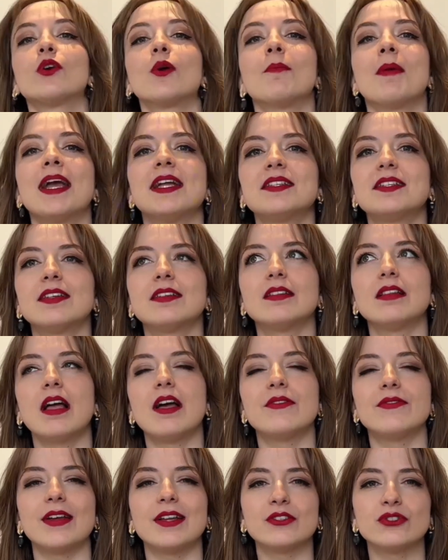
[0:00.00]
romantic
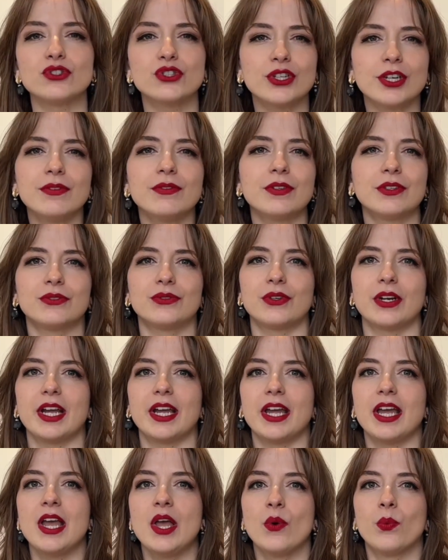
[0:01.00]
love and
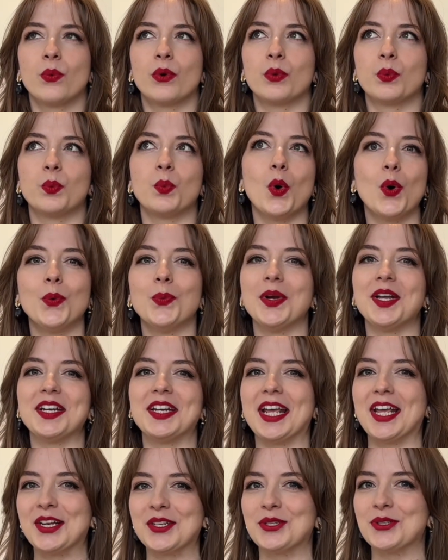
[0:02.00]
chivalry were
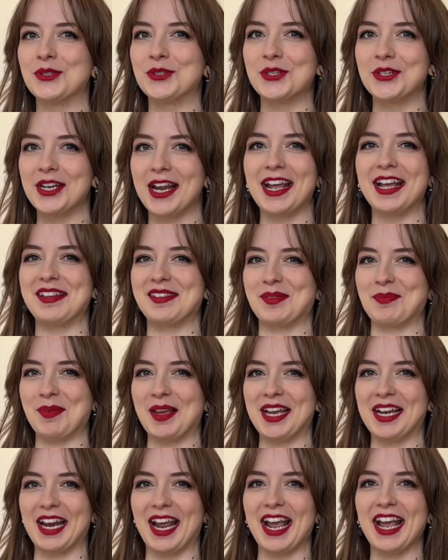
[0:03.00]
woven into today's
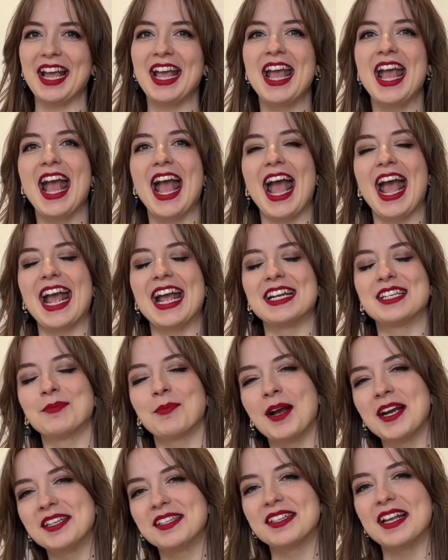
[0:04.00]
meaning, and
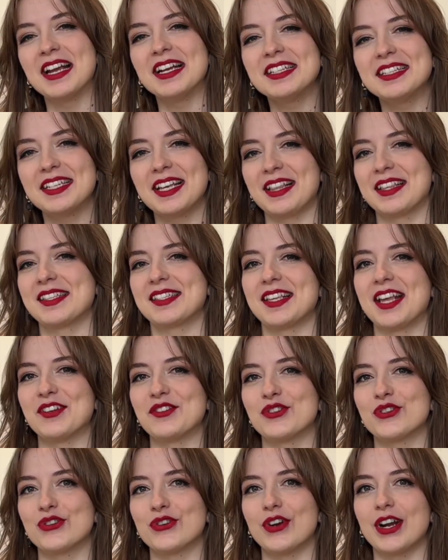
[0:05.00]
by the 19th
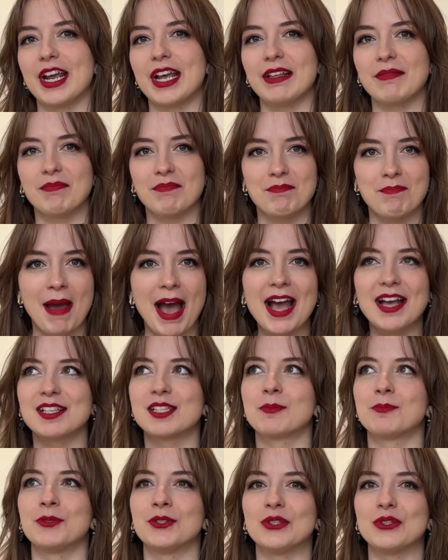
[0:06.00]
century,
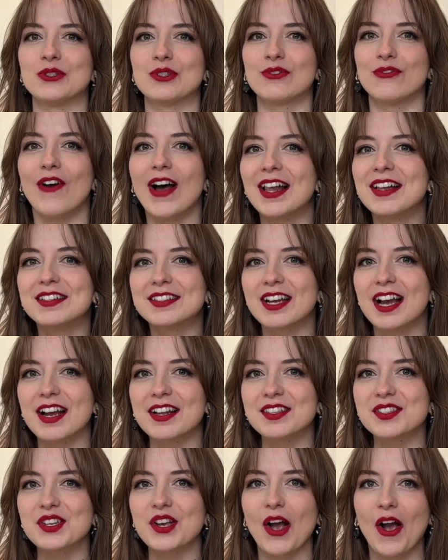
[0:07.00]
mass-produced
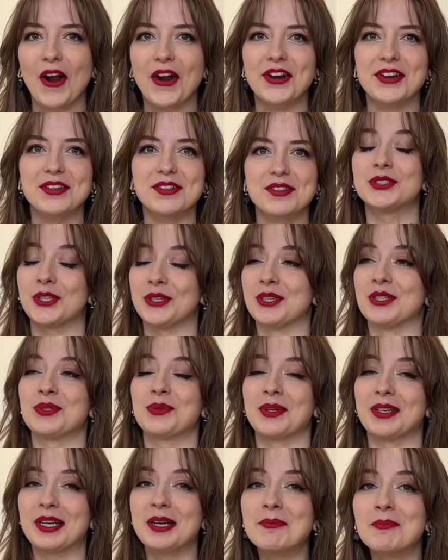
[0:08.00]
Valentine's cards turned
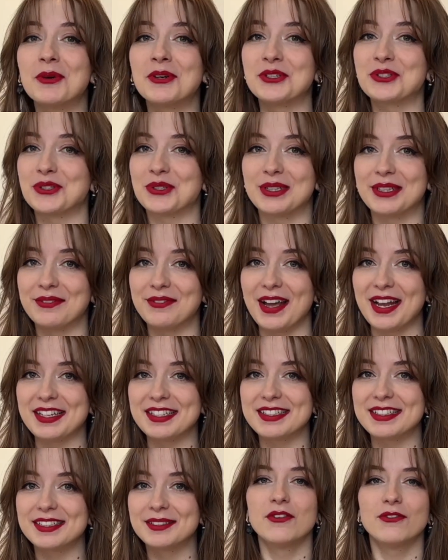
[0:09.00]
into a commercial
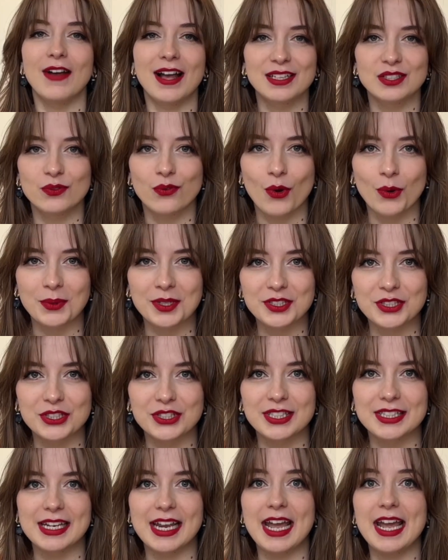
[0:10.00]
event. Fast forward to
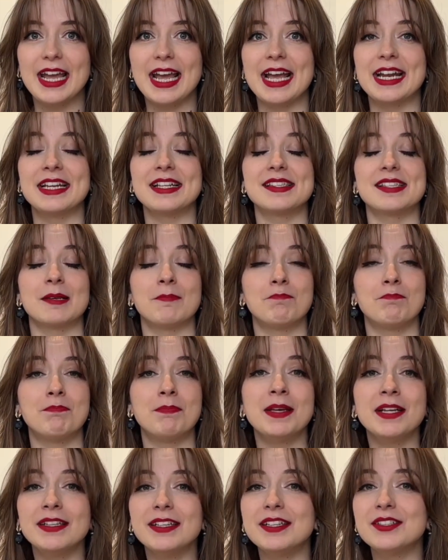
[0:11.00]
today, and it's a
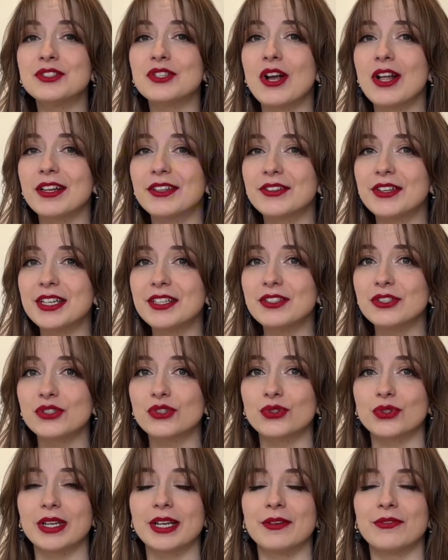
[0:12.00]
billion-dollar
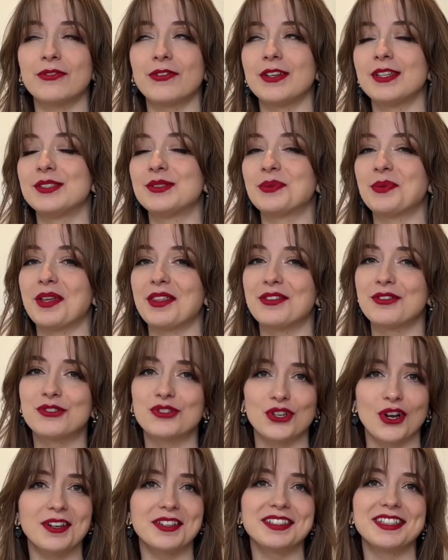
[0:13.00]
industry filled with
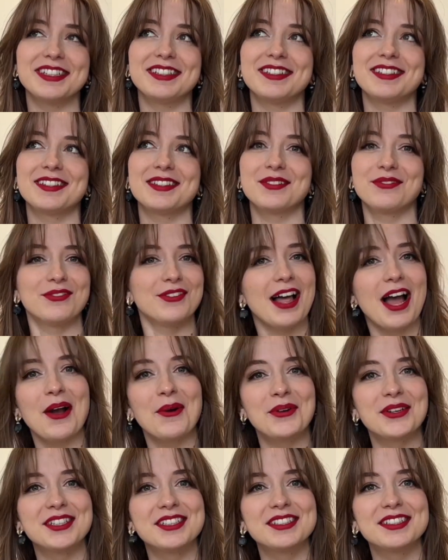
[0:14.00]
chocolates,
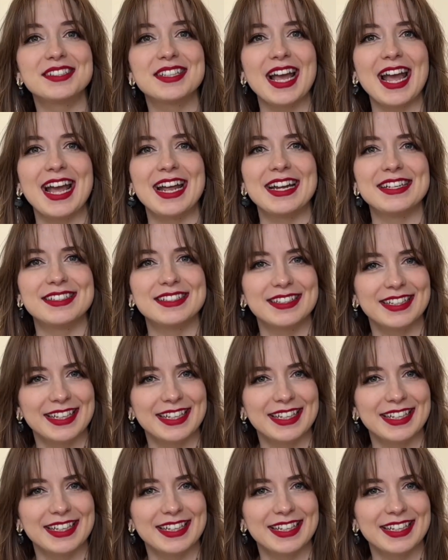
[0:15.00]
flowers, and